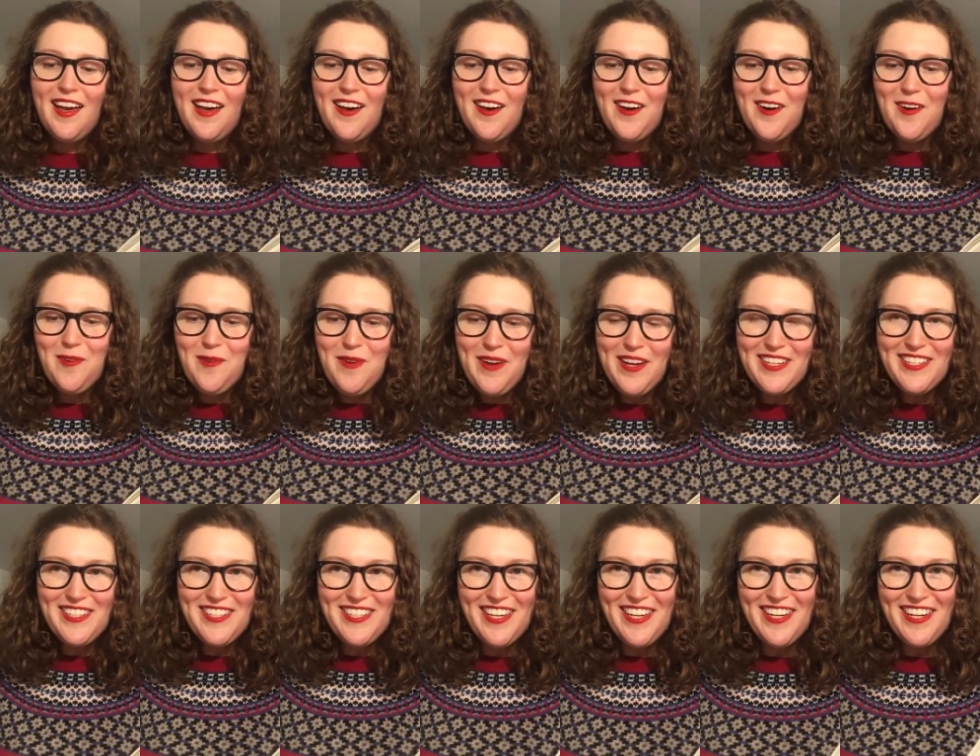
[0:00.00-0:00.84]
All
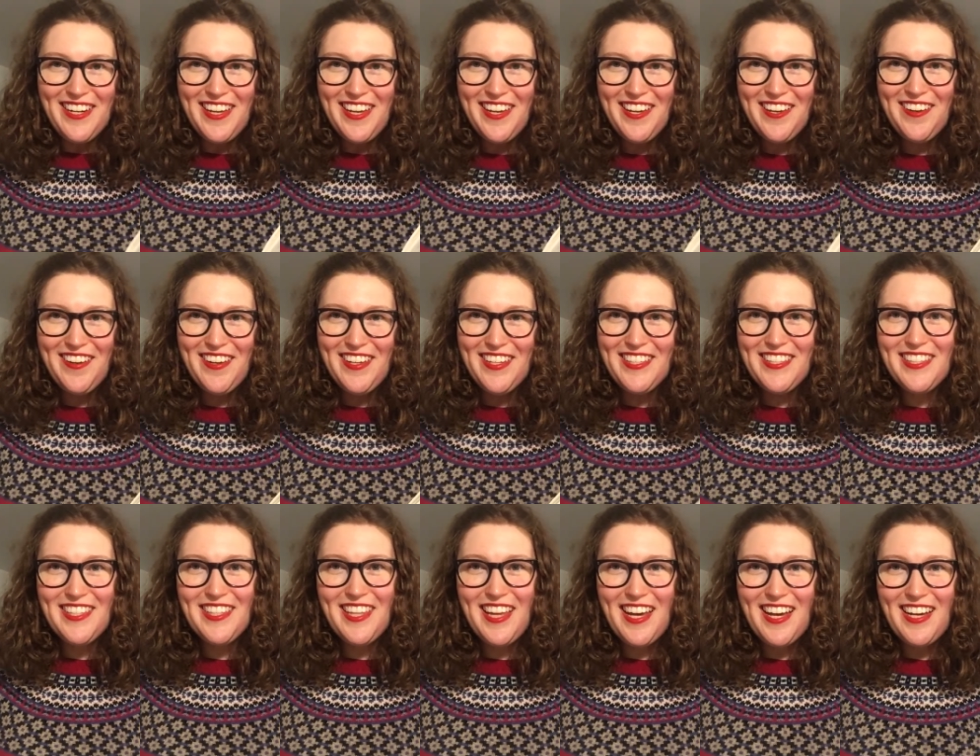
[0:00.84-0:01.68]
right, and here is
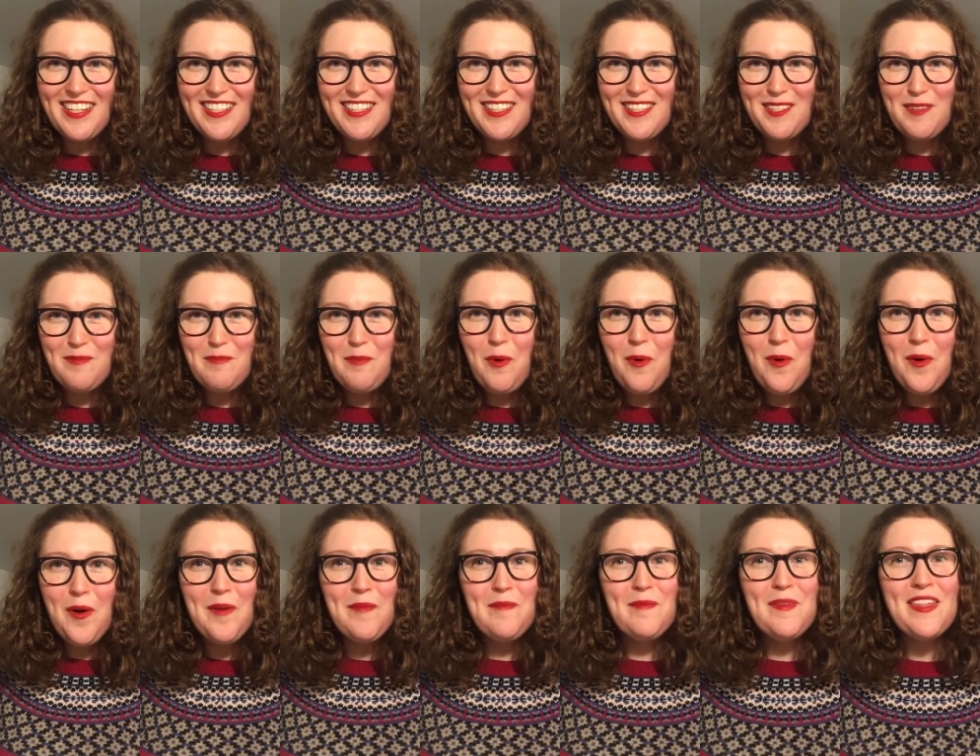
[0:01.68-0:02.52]
the last
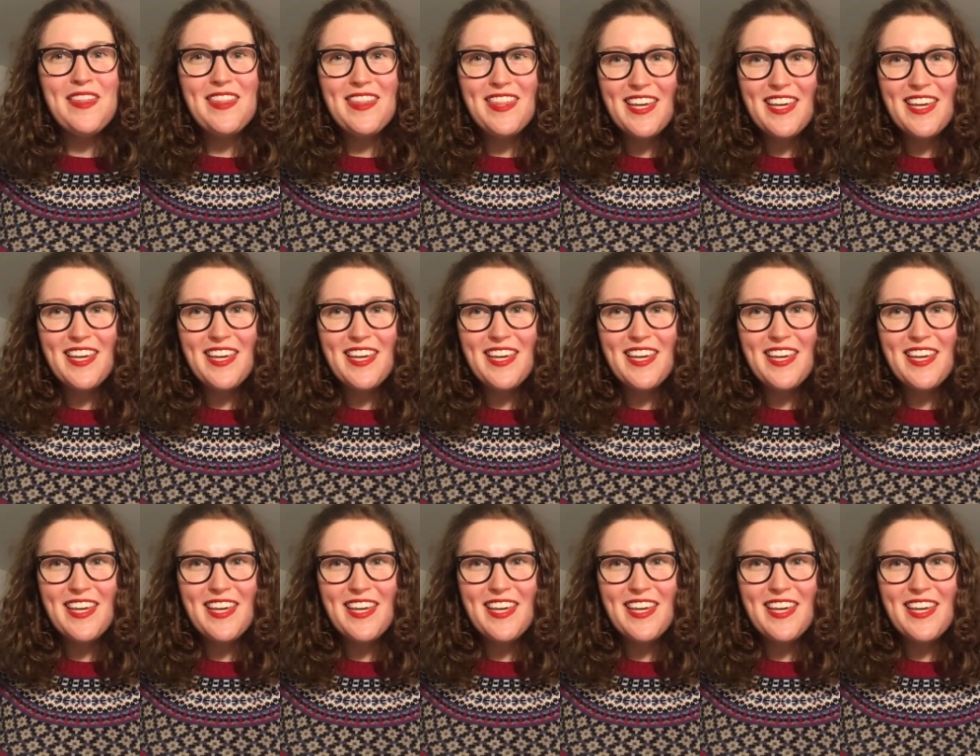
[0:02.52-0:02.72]
poem.